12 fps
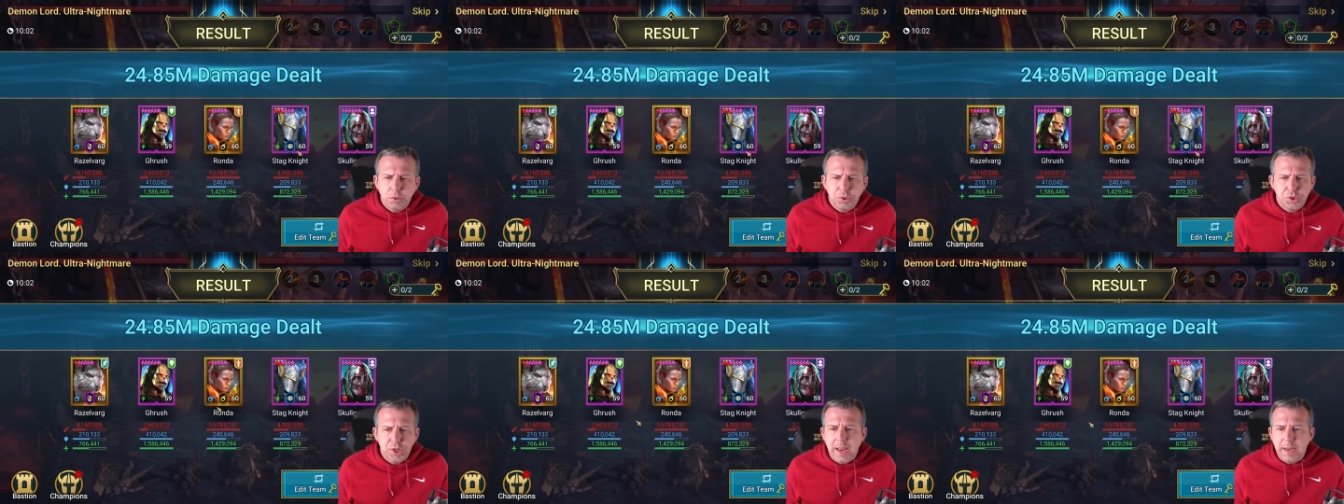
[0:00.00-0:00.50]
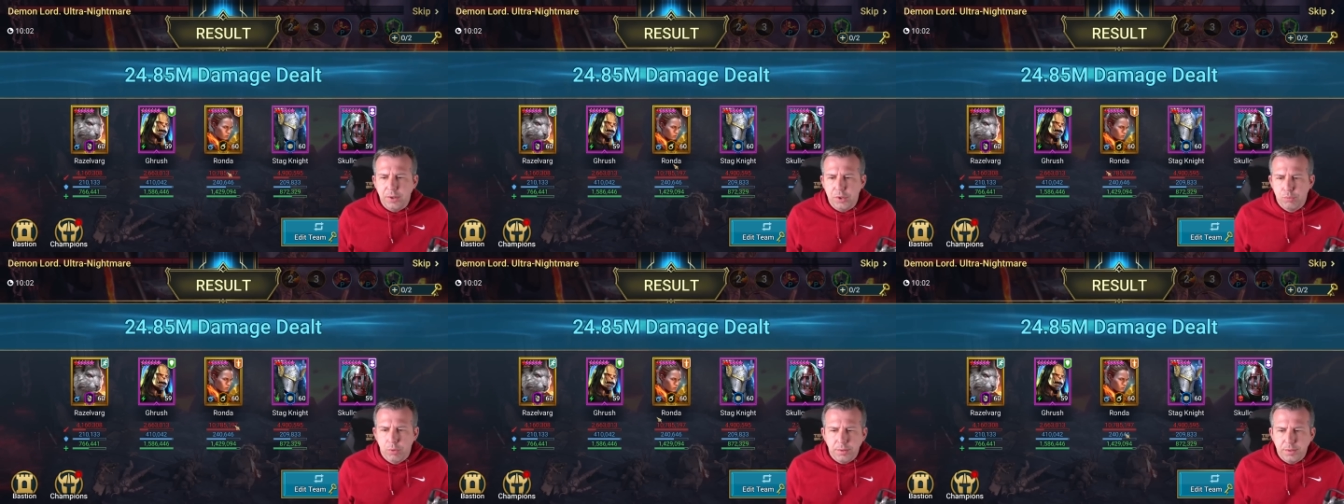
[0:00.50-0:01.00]
What's
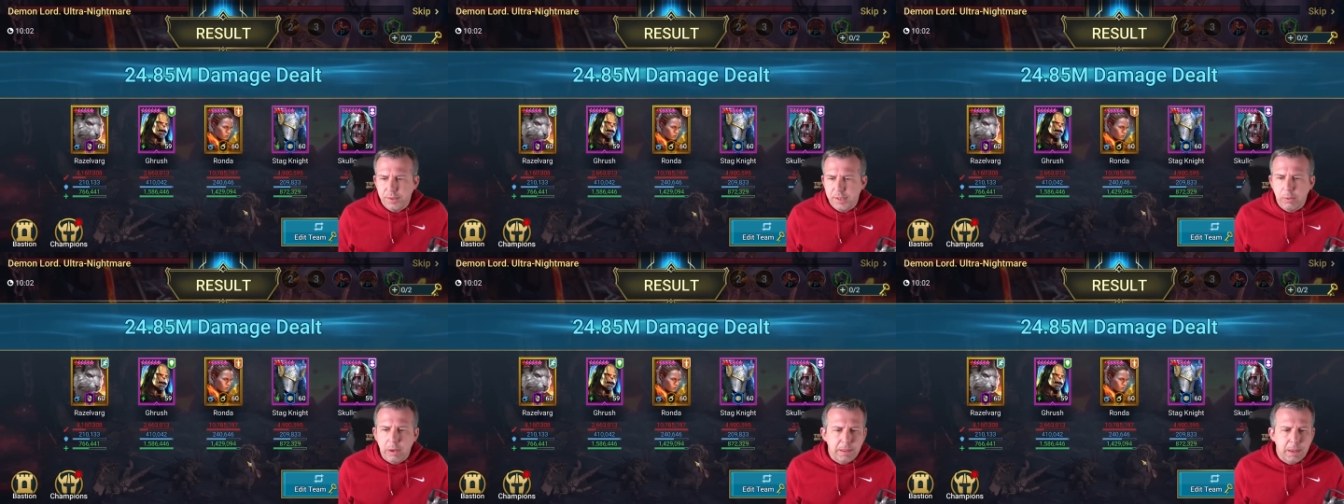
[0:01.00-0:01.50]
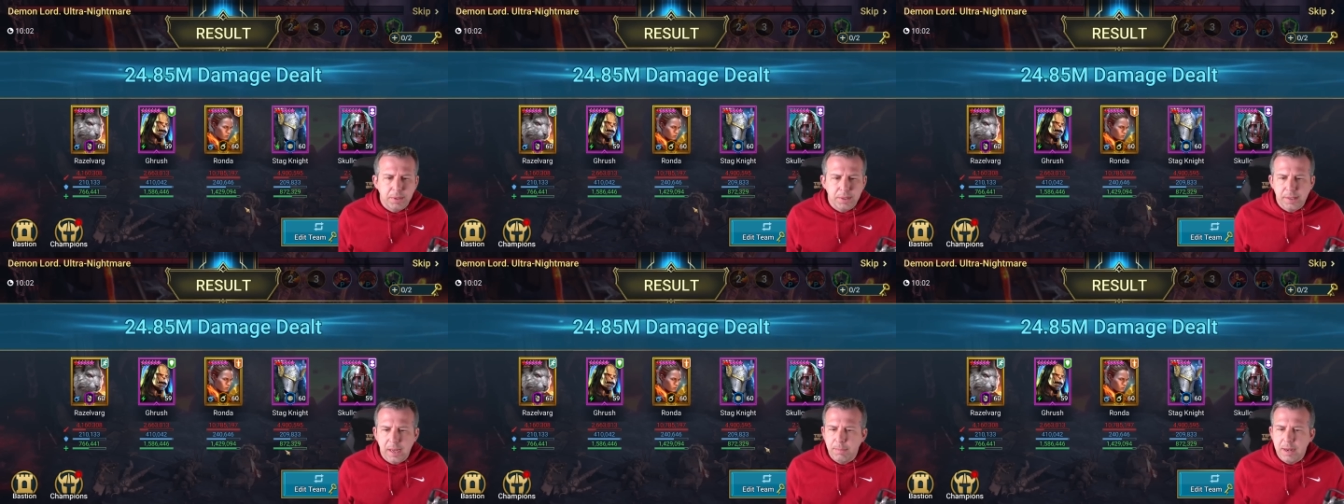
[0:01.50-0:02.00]
changed? Ronda's still up there with
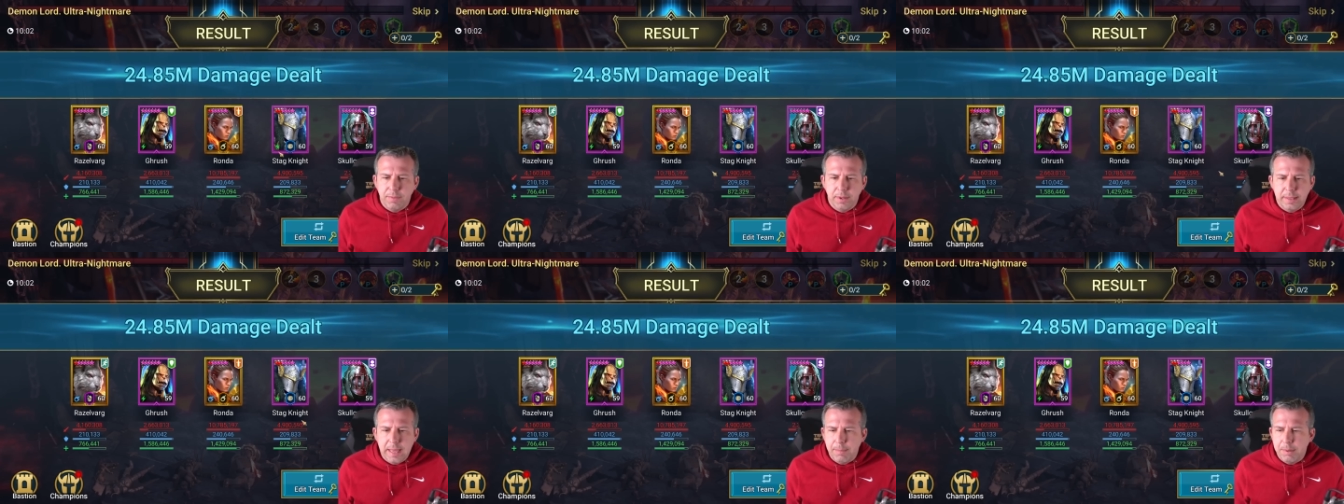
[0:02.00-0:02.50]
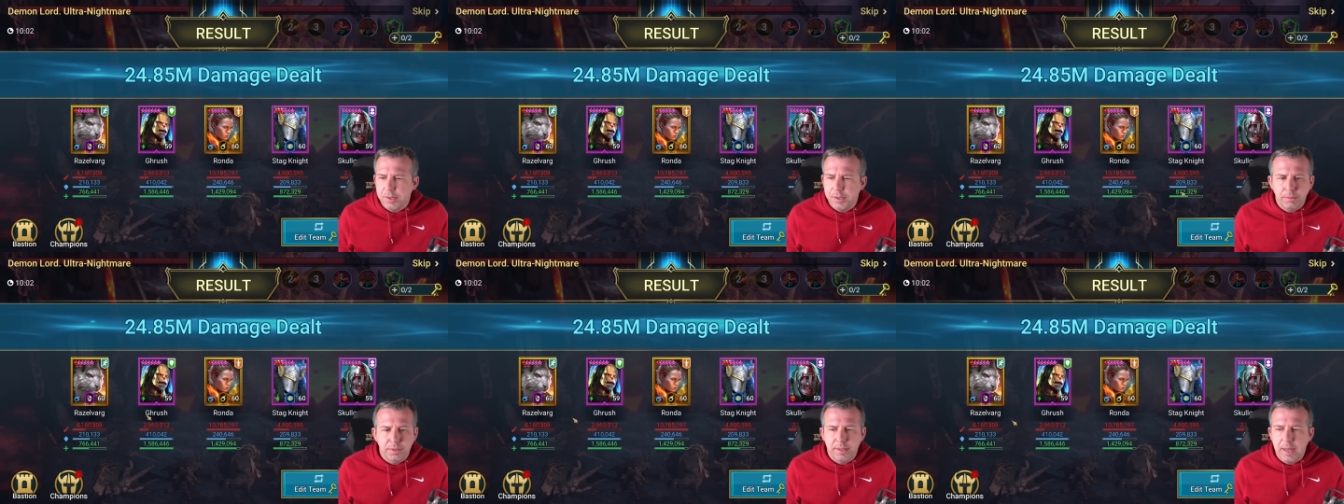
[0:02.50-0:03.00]
the same level of damage,
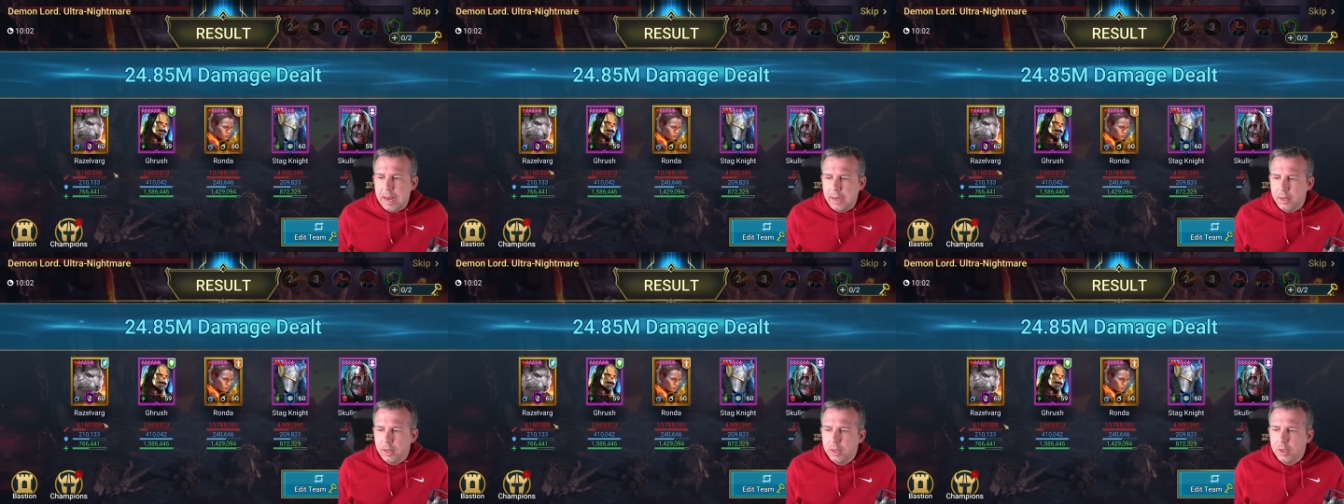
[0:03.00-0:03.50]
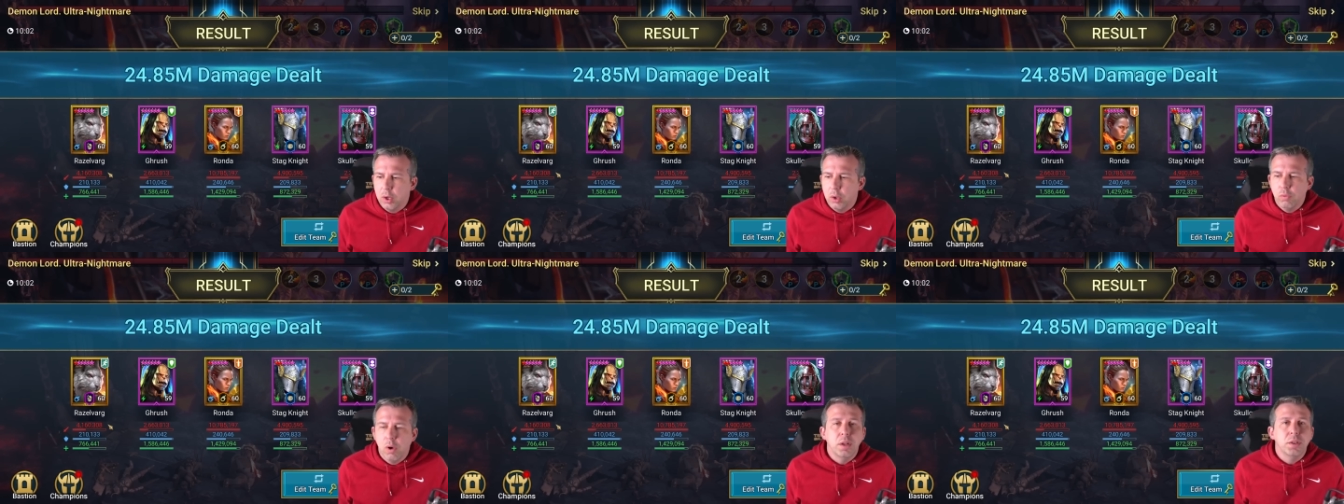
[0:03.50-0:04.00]
so Stag.
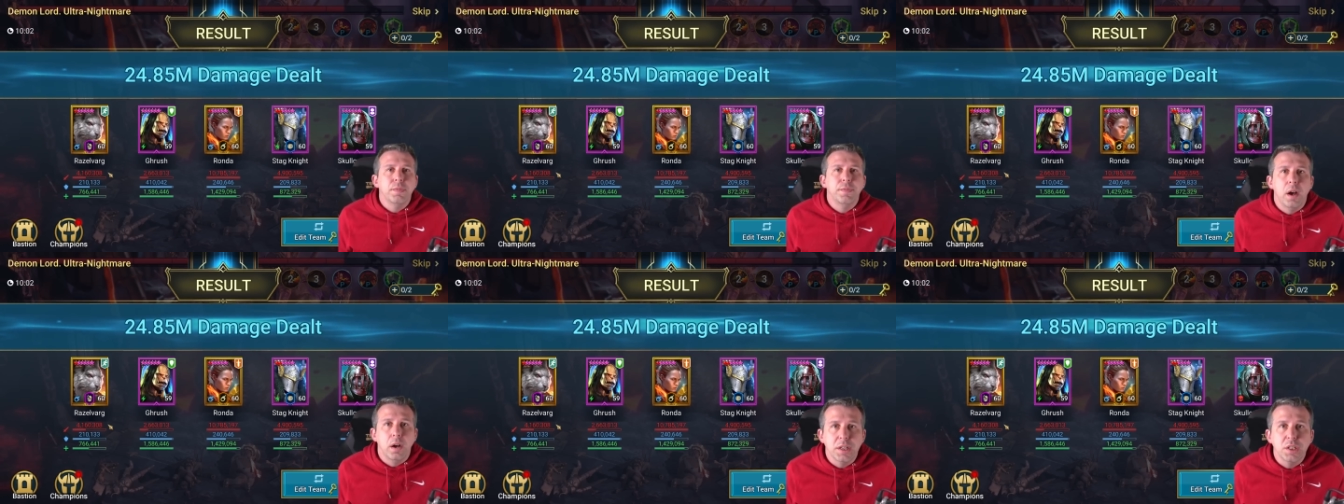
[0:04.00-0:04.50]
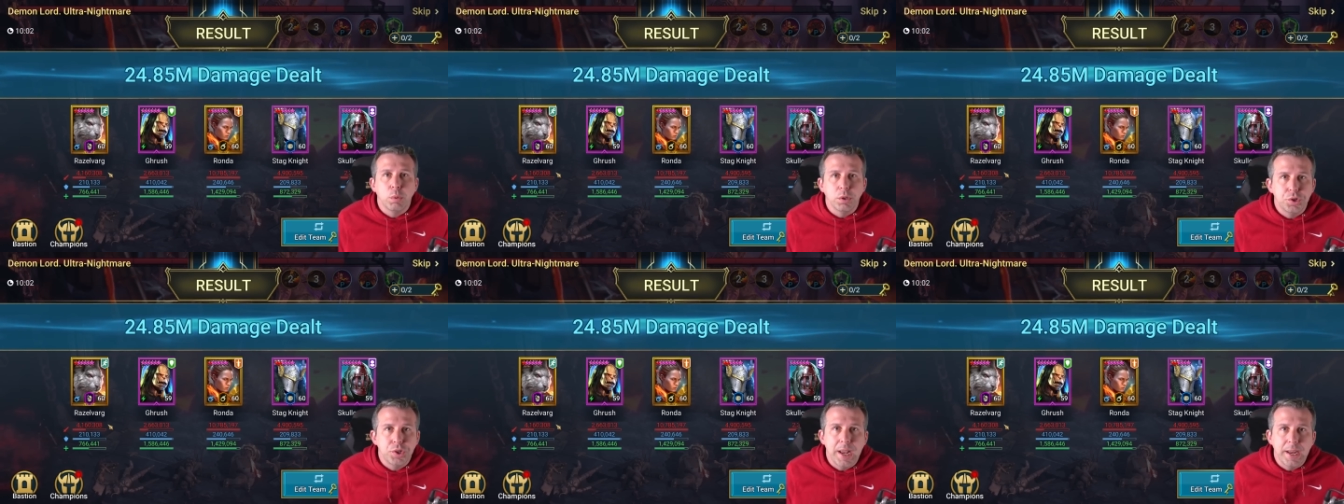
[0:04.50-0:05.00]
Razelvarg is
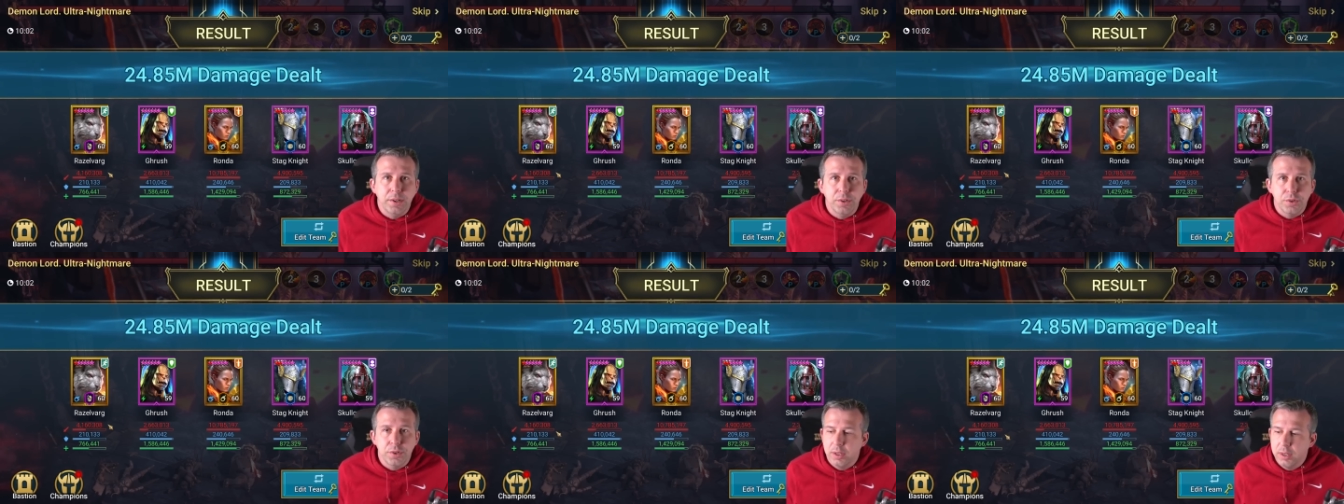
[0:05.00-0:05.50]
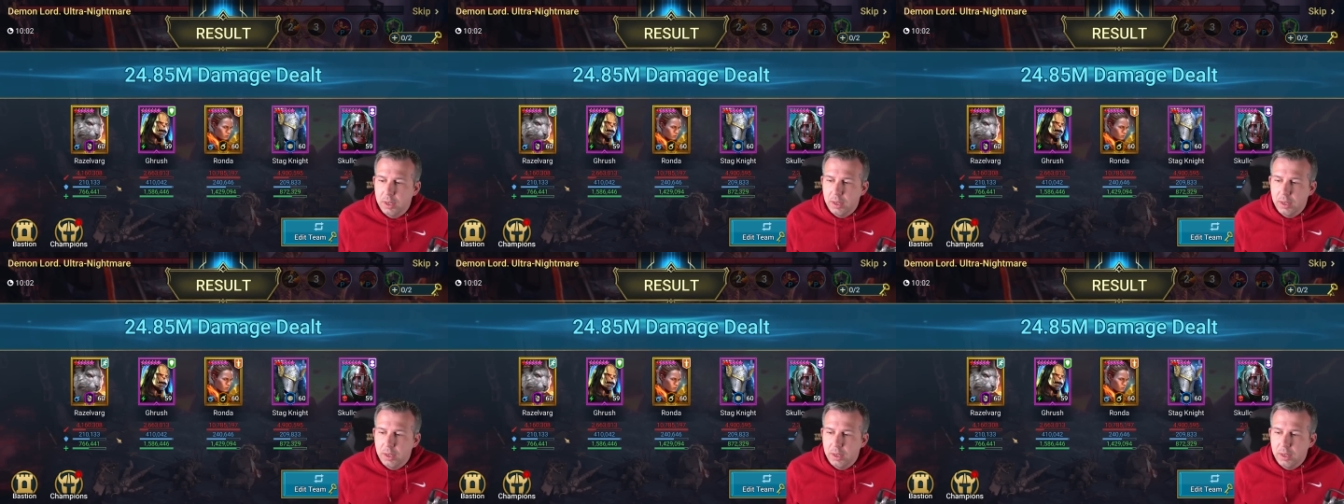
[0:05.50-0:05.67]
what's changed.